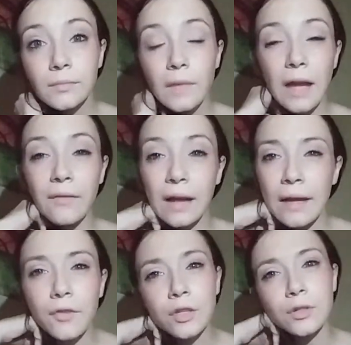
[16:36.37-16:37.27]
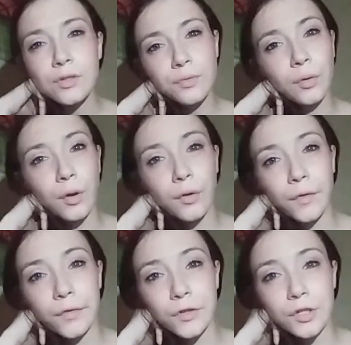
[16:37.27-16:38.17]
Have I ever used
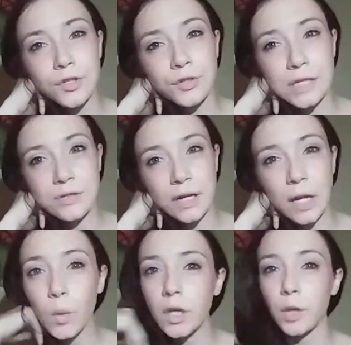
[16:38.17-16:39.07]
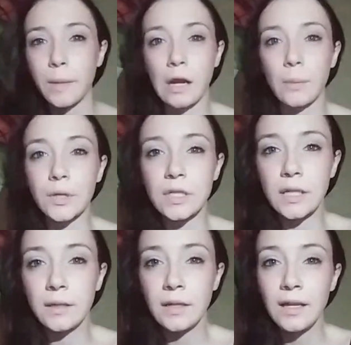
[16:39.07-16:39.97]
rollover for treat training? What do you mean,
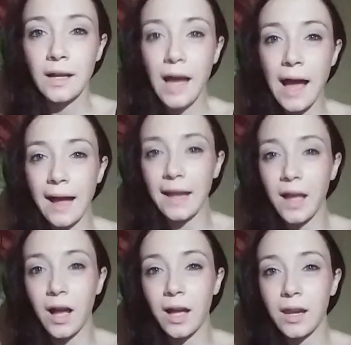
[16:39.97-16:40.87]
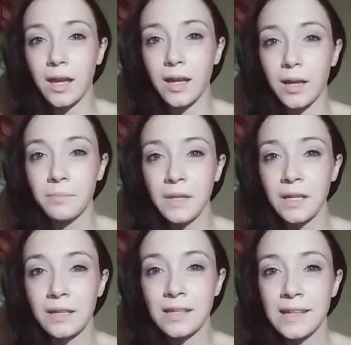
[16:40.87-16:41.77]
Alberta? Hi, Autumn.
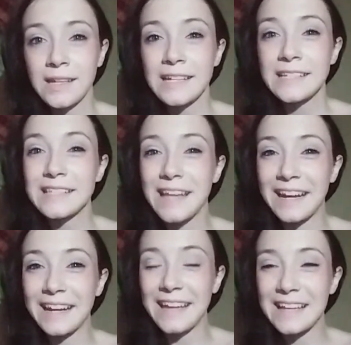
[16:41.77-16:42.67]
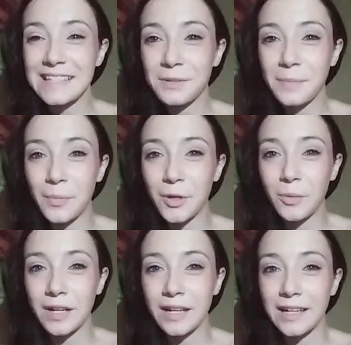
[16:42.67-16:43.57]
Sadie, yes, I remember you
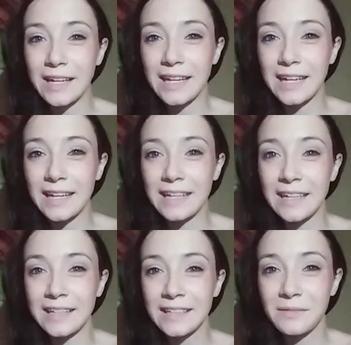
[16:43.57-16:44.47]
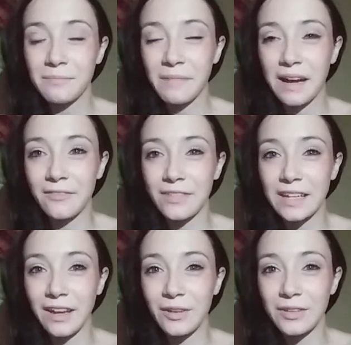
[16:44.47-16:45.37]
were in my
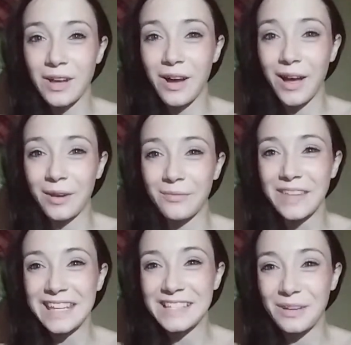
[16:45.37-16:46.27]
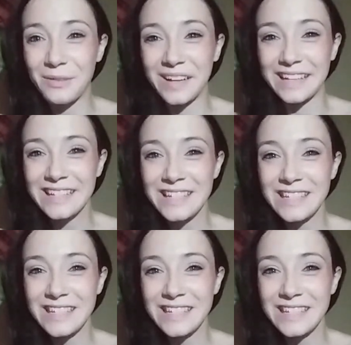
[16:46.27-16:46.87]
videos. Autumn, thank you so much.